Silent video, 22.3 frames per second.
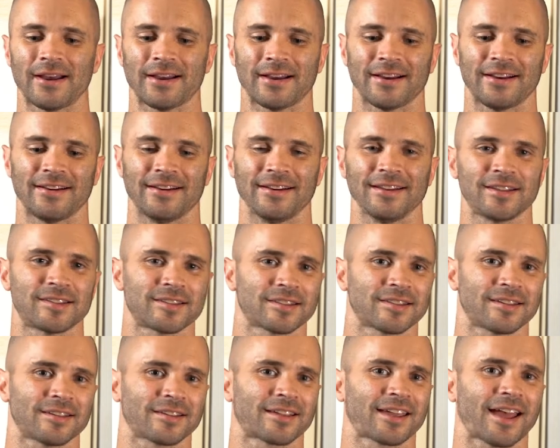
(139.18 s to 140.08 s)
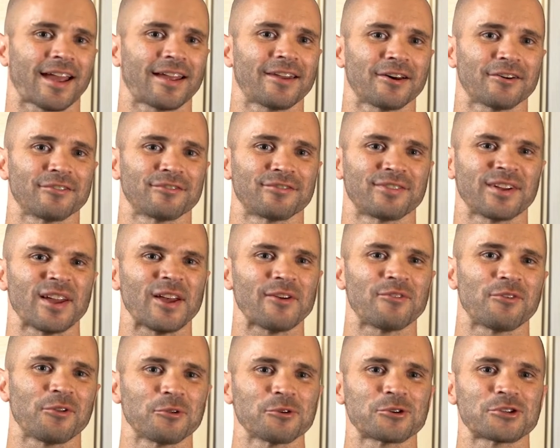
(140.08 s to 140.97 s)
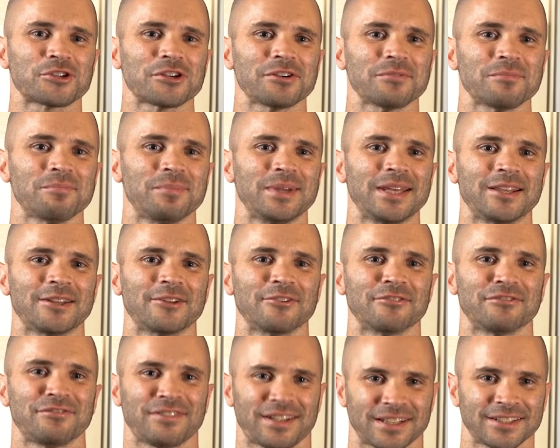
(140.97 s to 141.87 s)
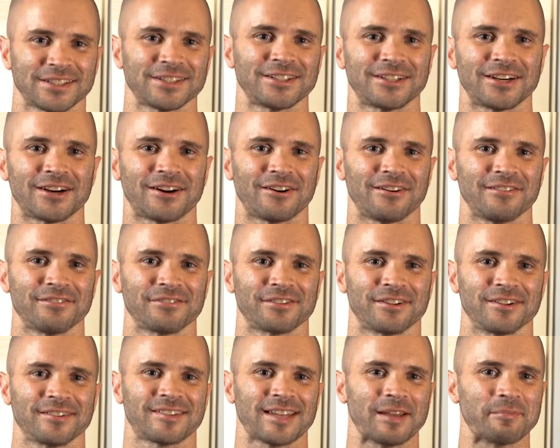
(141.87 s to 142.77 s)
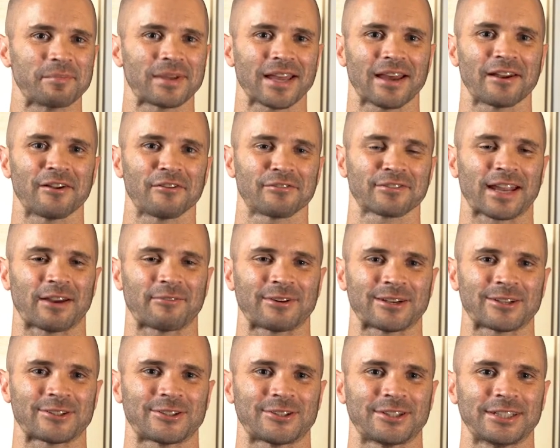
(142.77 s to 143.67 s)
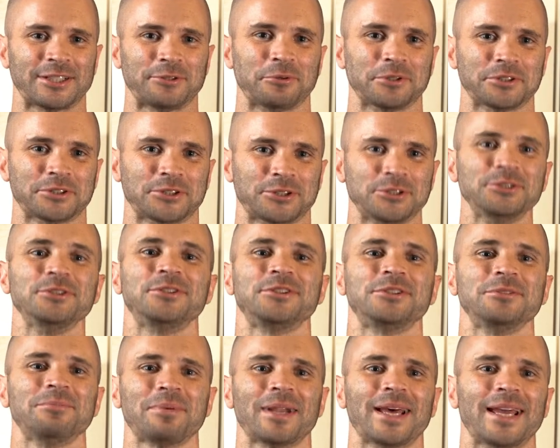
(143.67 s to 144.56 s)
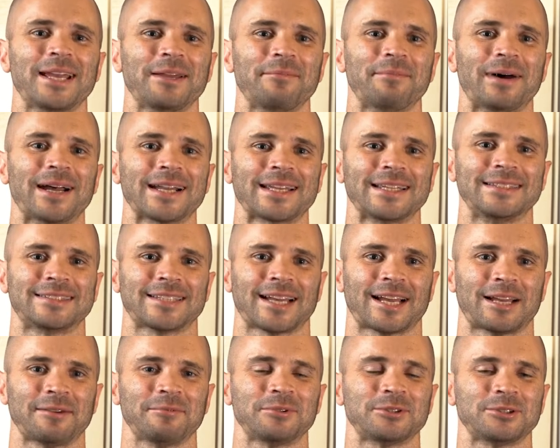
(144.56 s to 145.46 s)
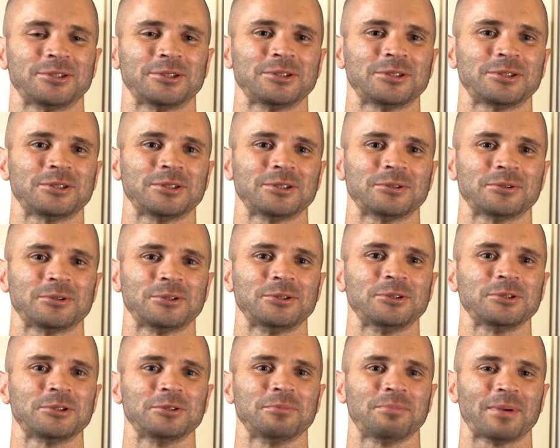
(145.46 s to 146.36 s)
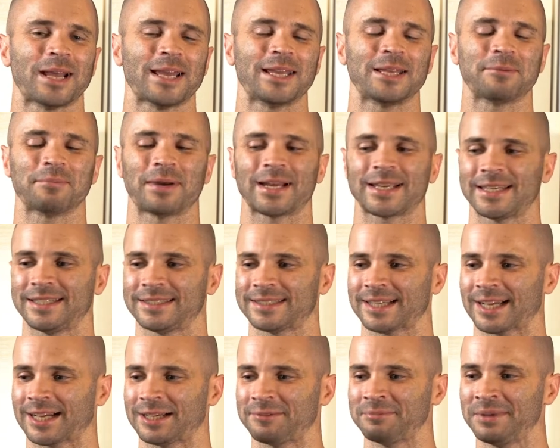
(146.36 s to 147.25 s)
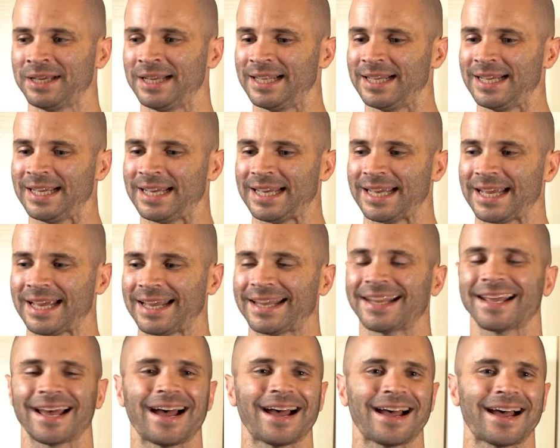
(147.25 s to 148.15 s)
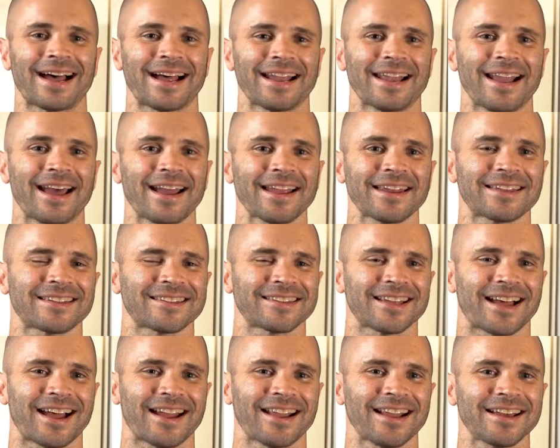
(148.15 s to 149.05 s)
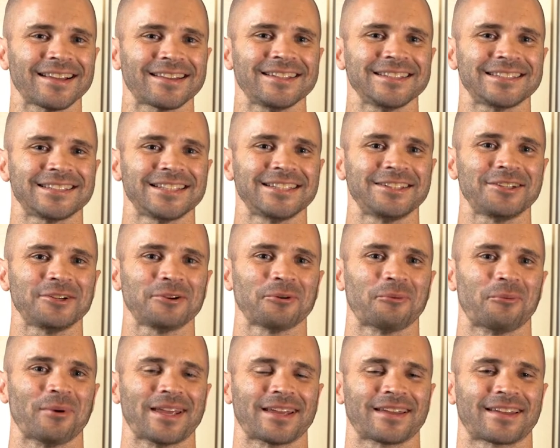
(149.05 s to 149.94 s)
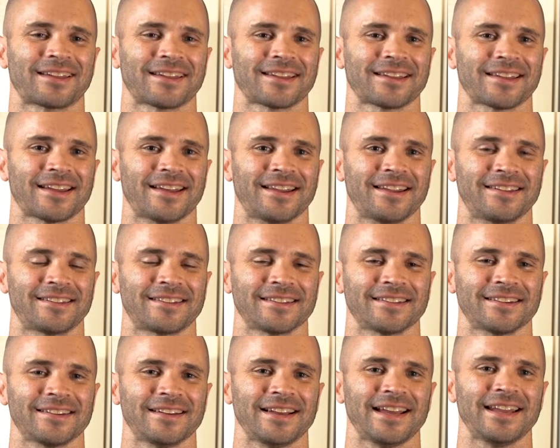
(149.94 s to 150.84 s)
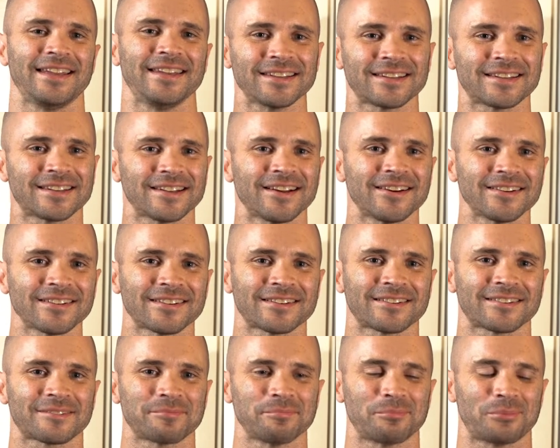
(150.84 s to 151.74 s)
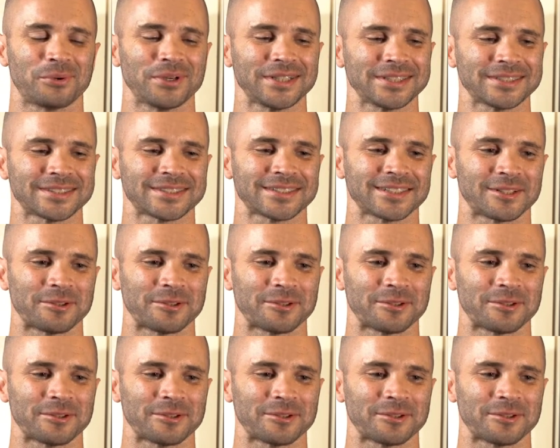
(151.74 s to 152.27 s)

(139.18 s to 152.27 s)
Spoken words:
it's the kind of evolution, being the father of the same kind of character he was used to play back in time, used to playing back in time. And I liked this little wink. And Nick Nolte brings